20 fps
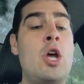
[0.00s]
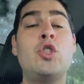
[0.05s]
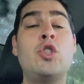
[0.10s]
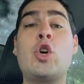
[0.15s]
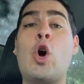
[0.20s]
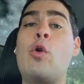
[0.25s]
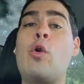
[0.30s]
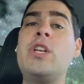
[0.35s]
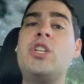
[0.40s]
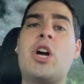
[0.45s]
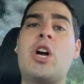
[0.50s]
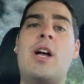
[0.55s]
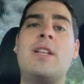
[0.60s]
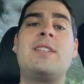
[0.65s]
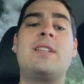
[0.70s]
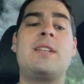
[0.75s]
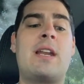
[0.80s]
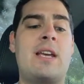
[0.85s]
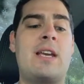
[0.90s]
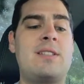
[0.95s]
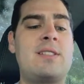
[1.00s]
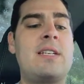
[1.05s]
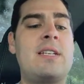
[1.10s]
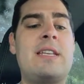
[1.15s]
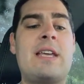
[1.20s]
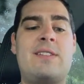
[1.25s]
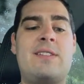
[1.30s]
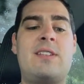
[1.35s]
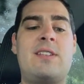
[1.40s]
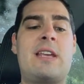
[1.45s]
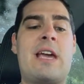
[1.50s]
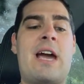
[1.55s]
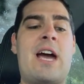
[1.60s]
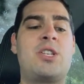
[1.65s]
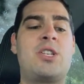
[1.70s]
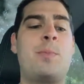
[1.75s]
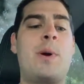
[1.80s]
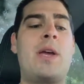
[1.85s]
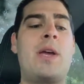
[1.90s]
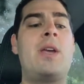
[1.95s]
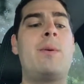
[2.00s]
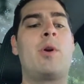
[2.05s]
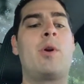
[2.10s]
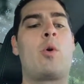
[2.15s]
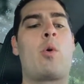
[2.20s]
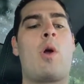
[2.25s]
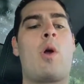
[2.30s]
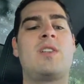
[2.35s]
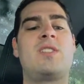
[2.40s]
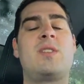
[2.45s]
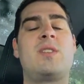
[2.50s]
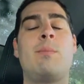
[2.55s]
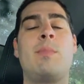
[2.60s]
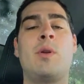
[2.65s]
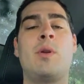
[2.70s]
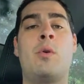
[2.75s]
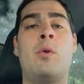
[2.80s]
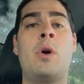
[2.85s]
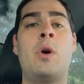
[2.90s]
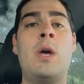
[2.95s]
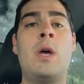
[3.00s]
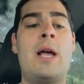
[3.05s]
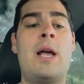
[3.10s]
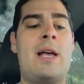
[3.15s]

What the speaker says: Tony Johnson, nice contested catch by him across the middle